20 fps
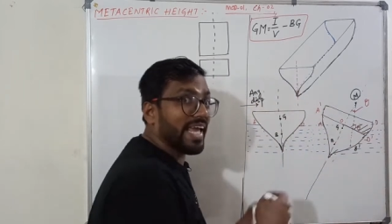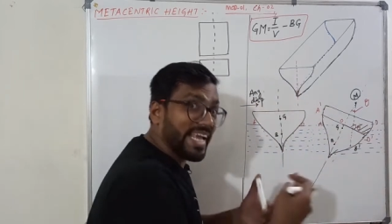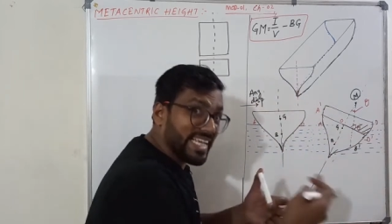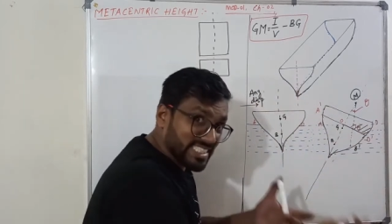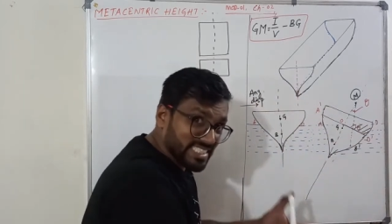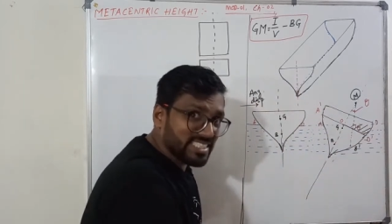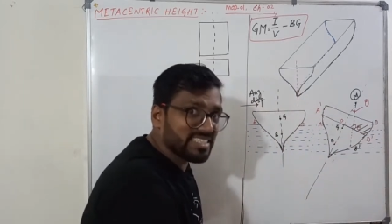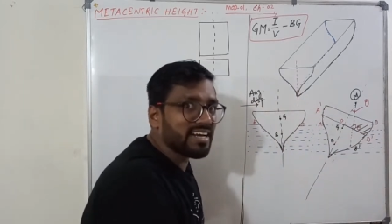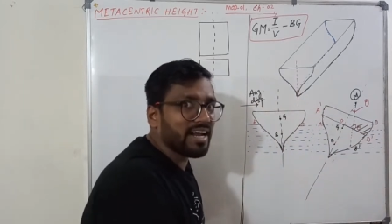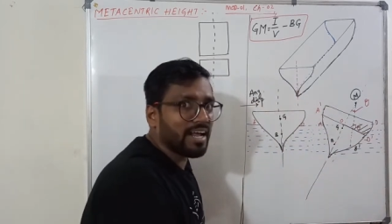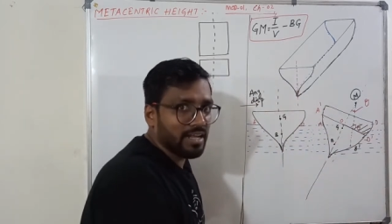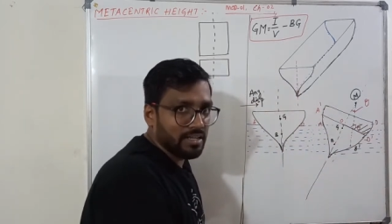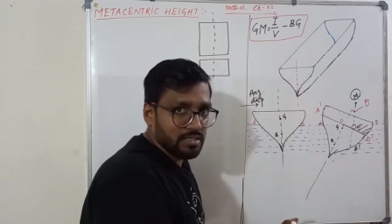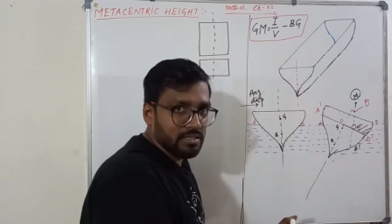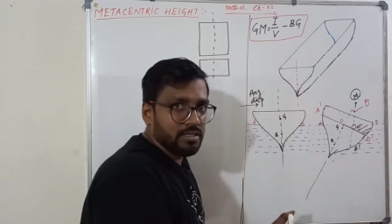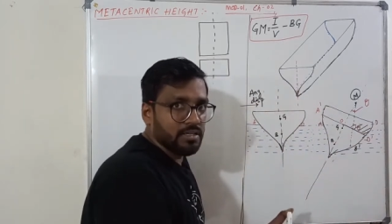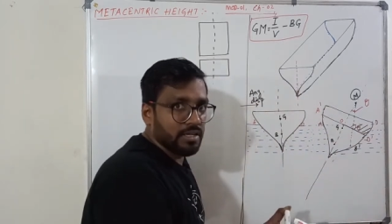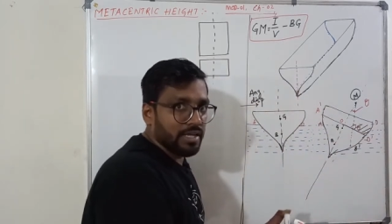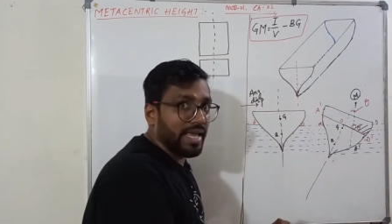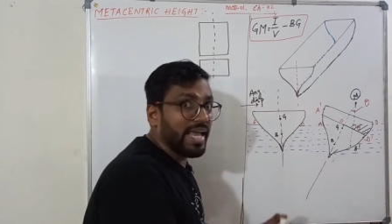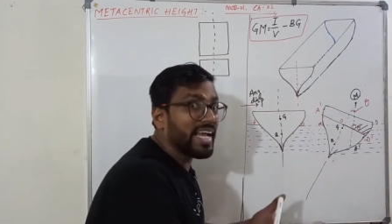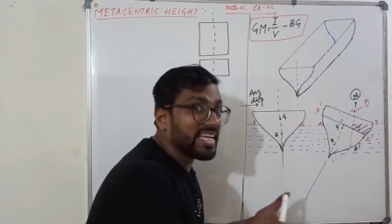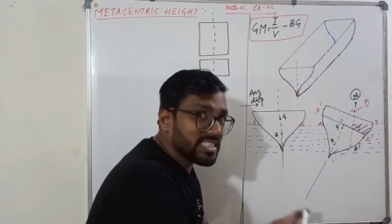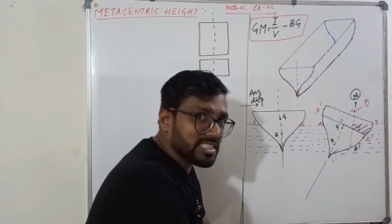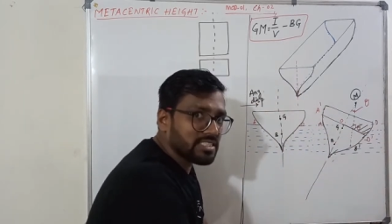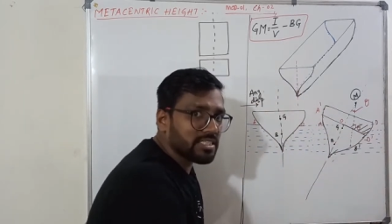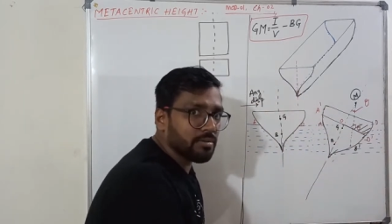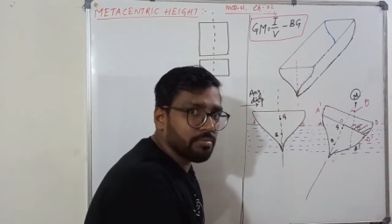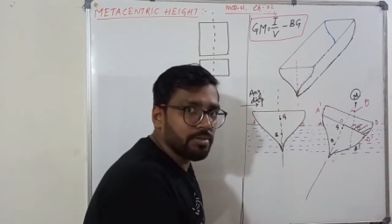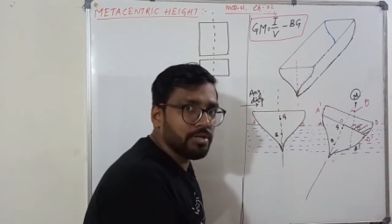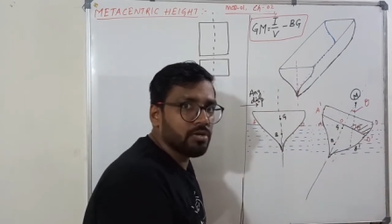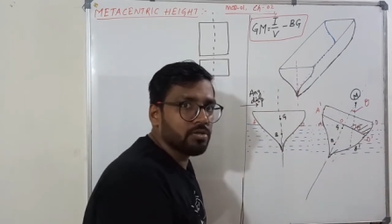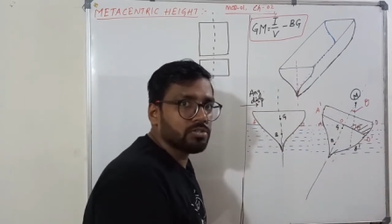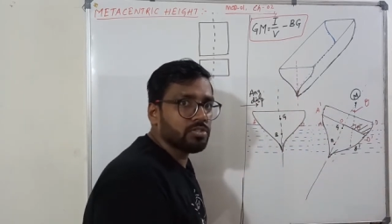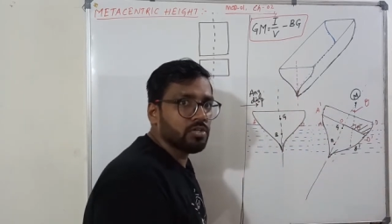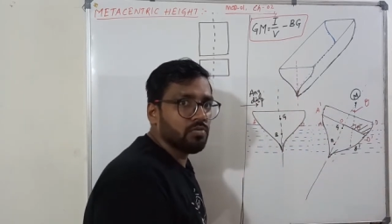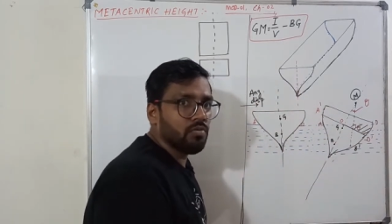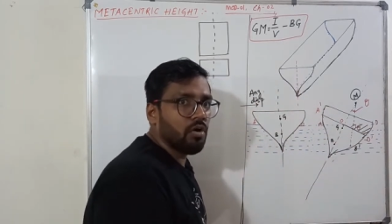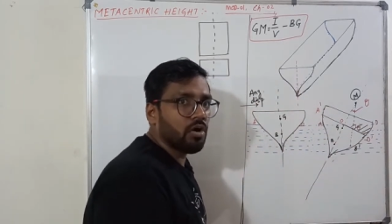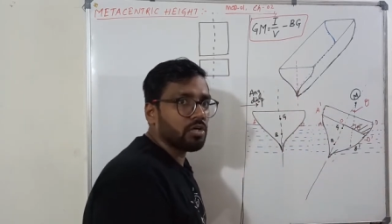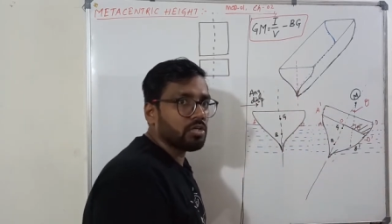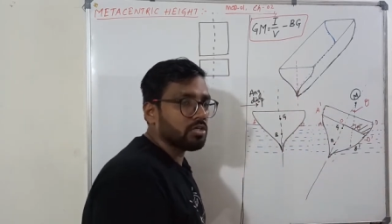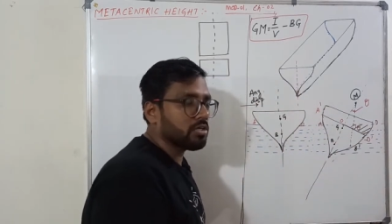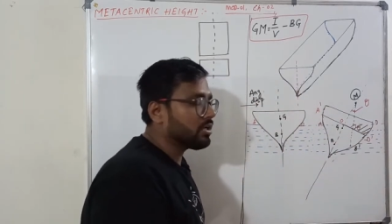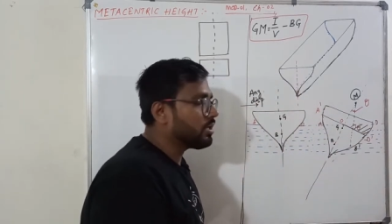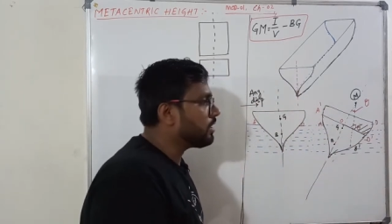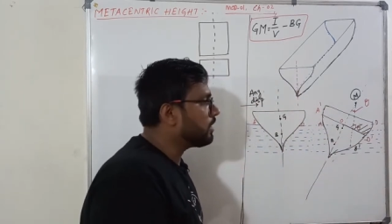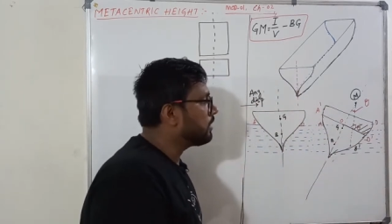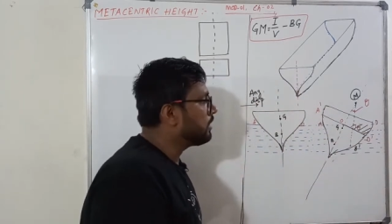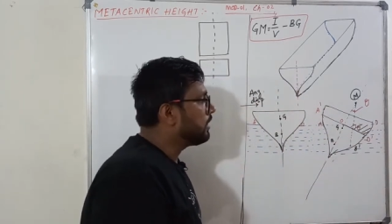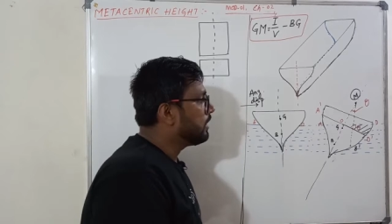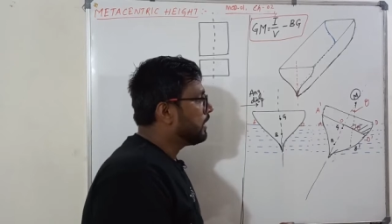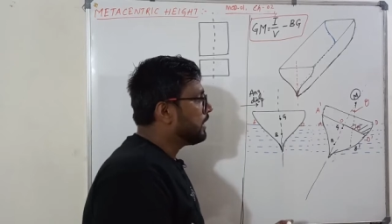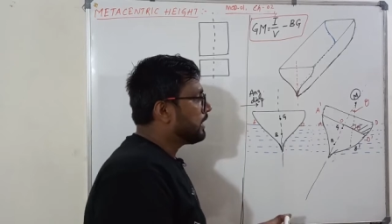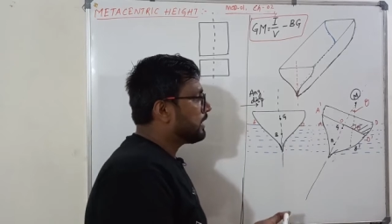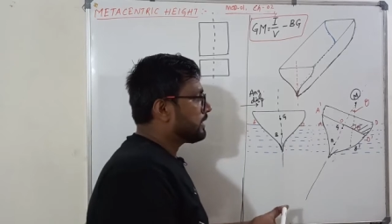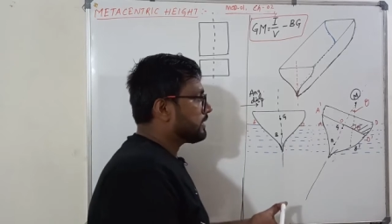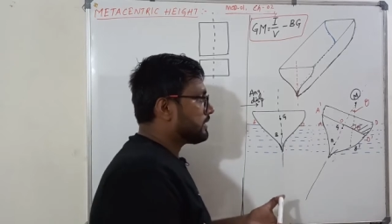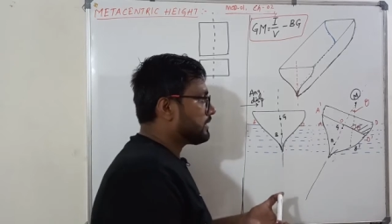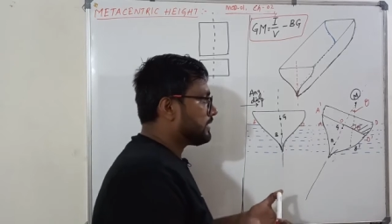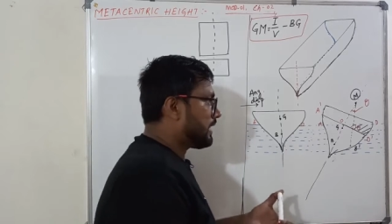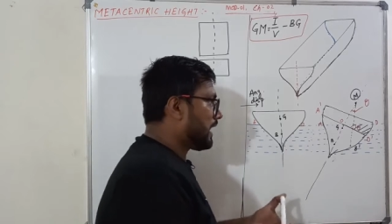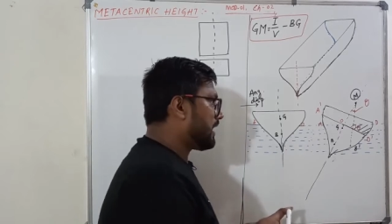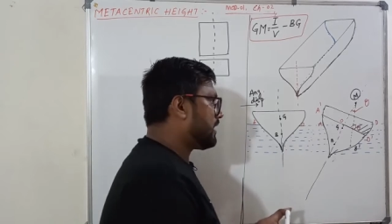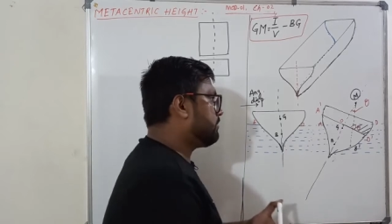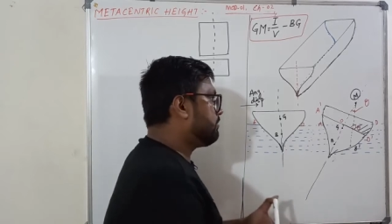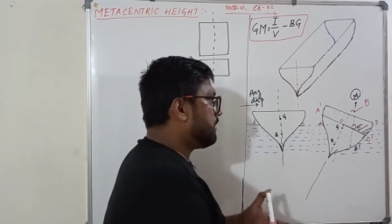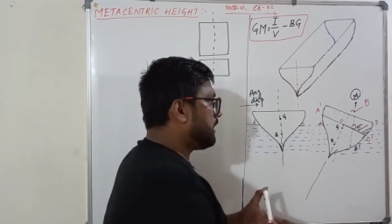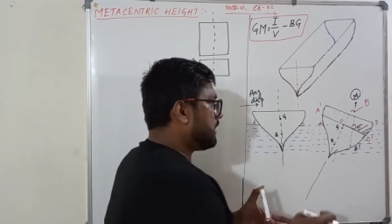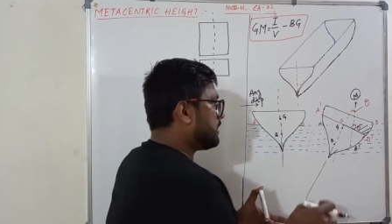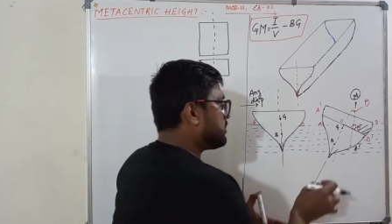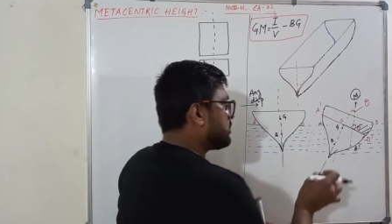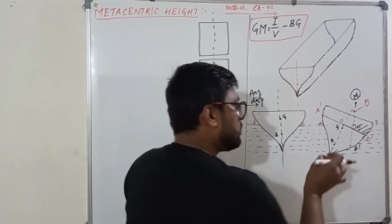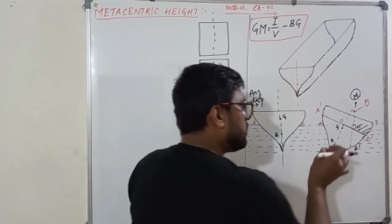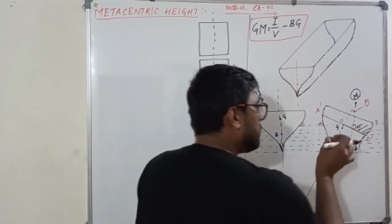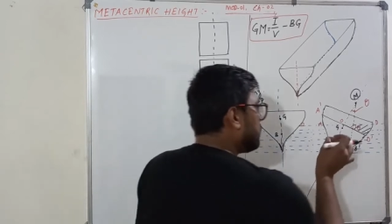extra below the water, That means